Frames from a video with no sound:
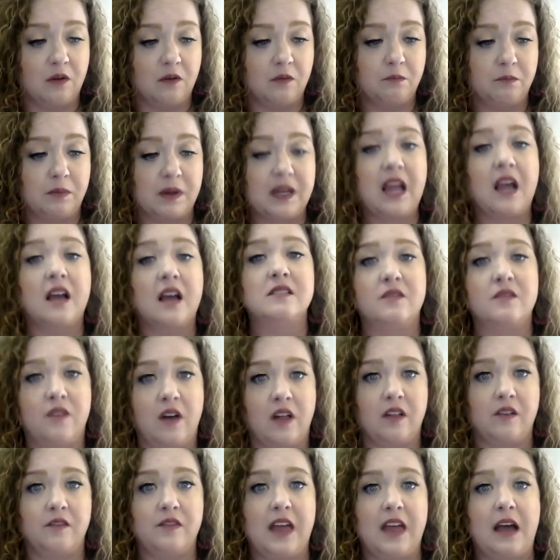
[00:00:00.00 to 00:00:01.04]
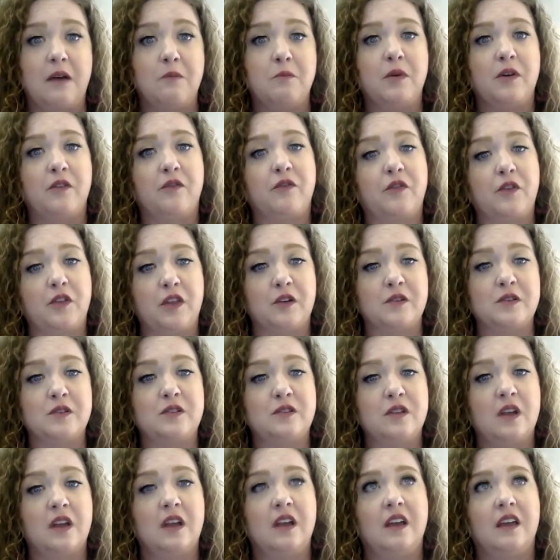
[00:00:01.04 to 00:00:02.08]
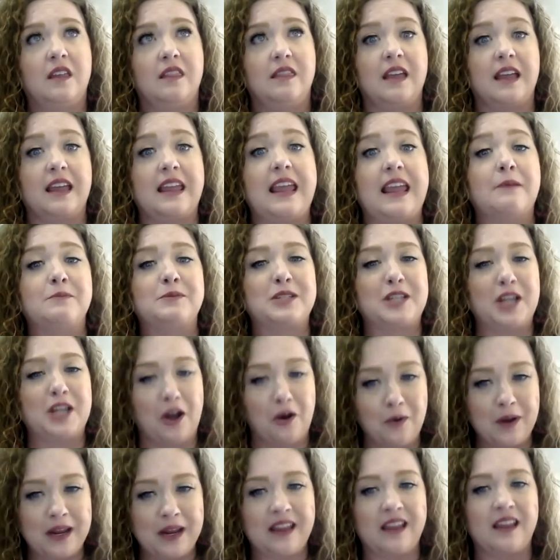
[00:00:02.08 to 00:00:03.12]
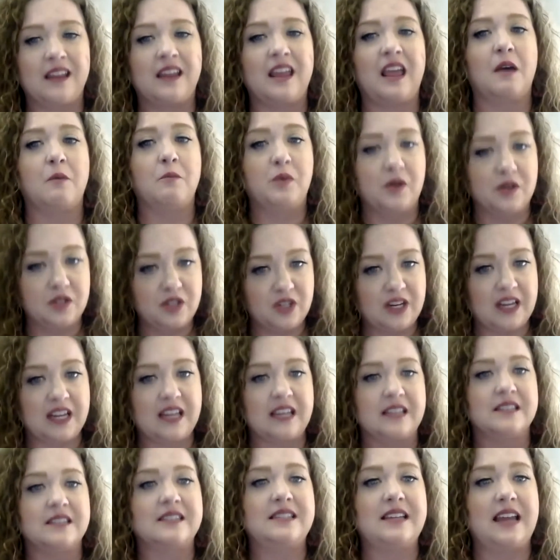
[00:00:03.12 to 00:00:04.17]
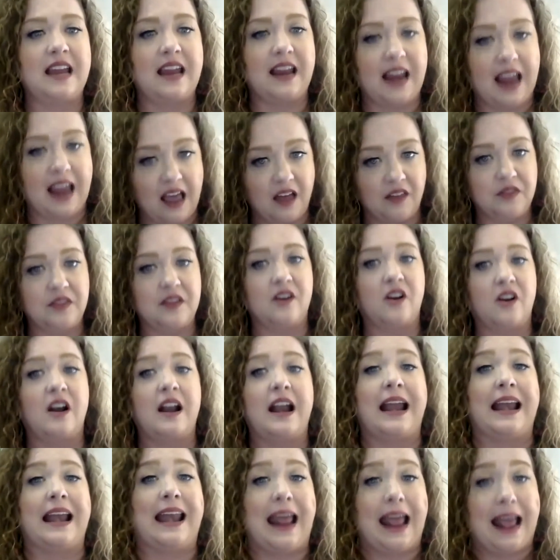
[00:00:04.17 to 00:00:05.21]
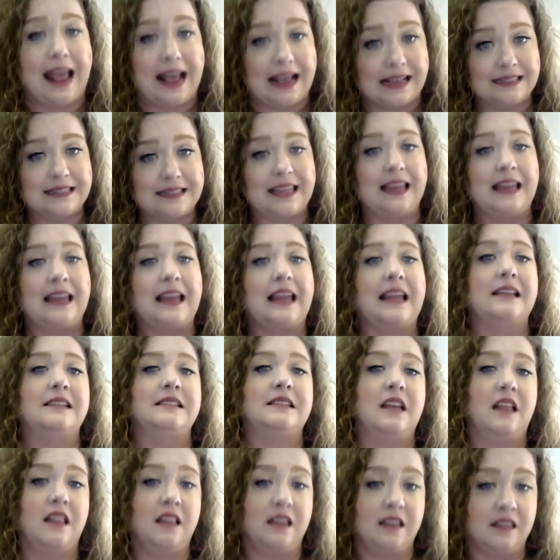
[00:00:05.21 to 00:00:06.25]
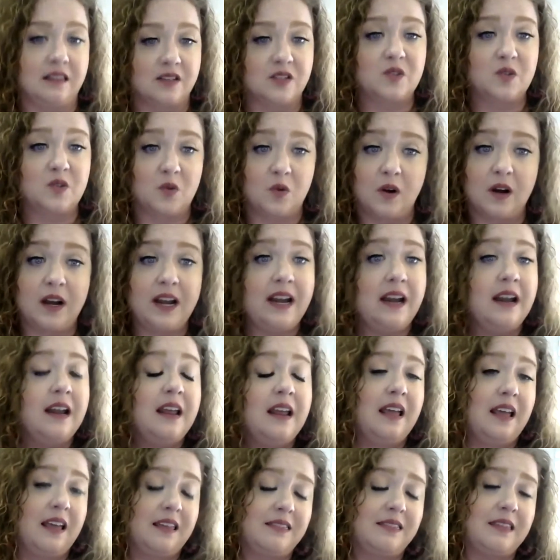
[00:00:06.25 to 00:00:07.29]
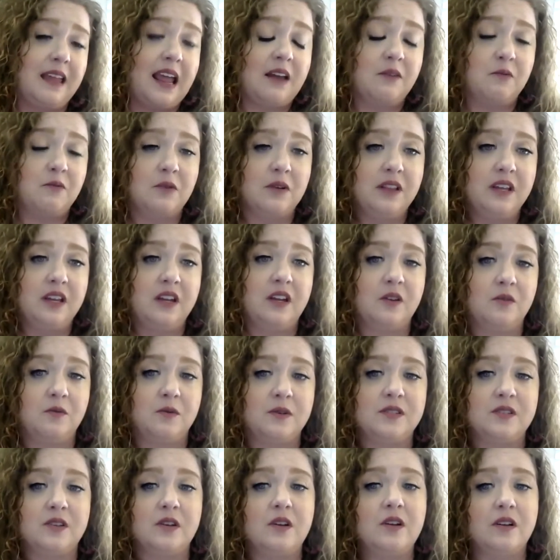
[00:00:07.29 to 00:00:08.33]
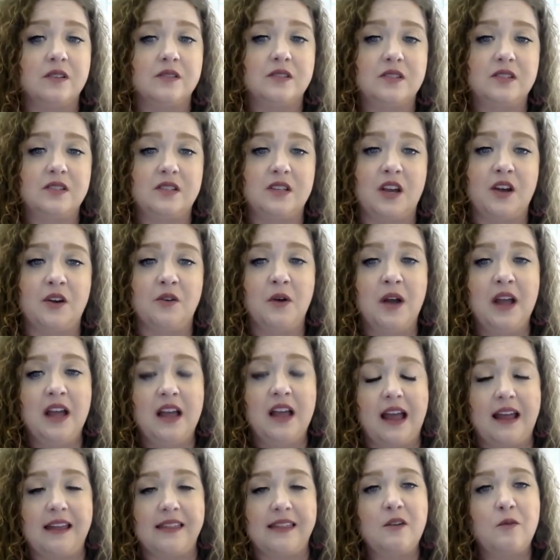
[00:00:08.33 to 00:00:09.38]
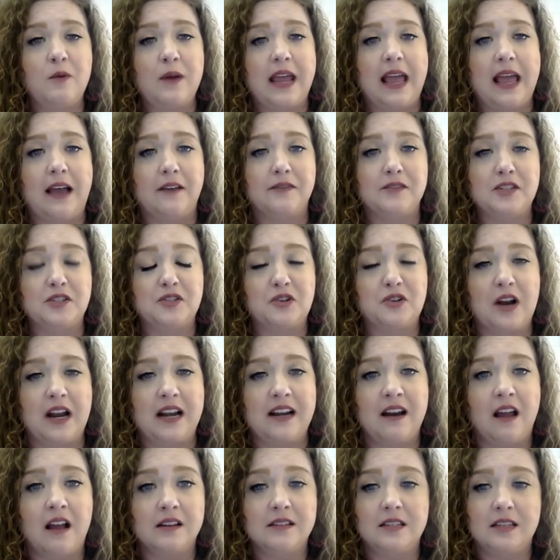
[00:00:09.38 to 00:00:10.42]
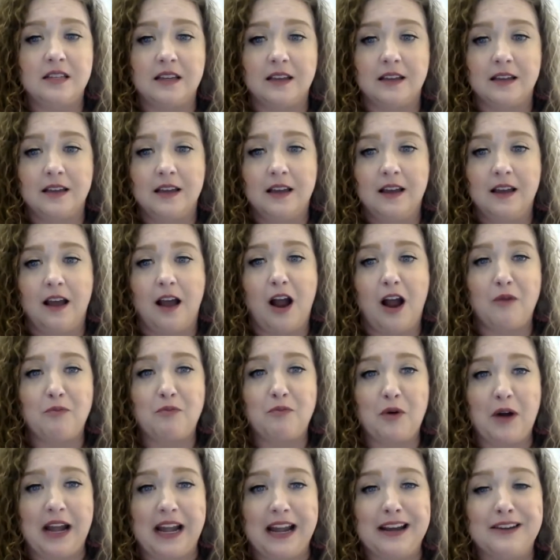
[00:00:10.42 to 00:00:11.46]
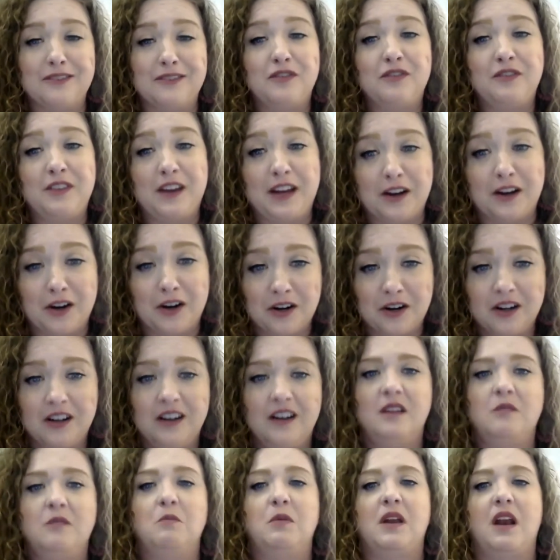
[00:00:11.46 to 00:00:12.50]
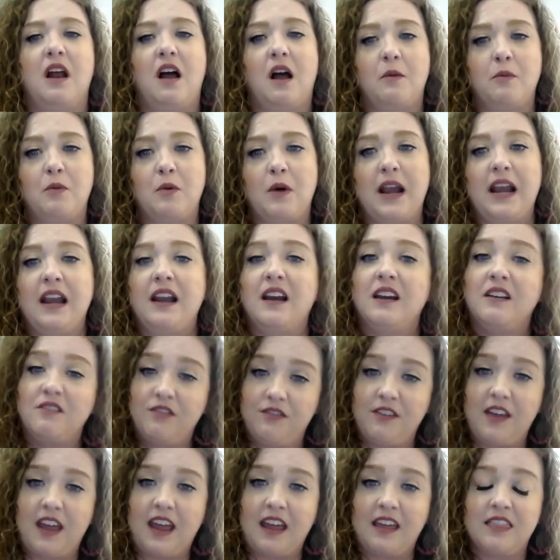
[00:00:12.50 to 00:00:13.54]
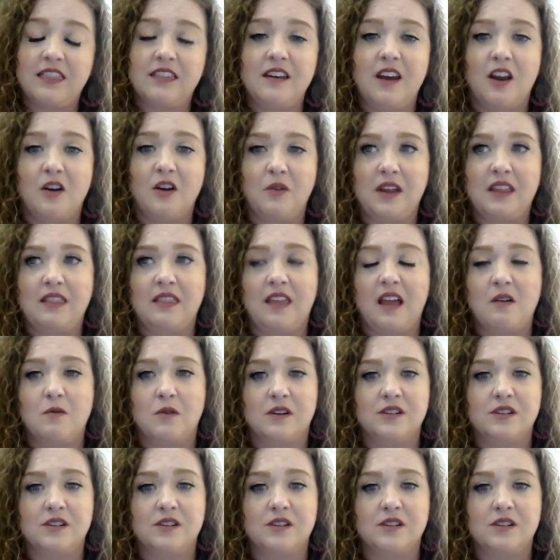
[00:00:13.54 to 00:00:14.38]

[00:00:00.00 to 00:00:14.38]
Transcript: because of all of that. But for those that kept going and kept pushing and staying out there and asking and telling the story, they had really good results. So I think we have to try not to operate in fear, but operate in faith, knowing that we're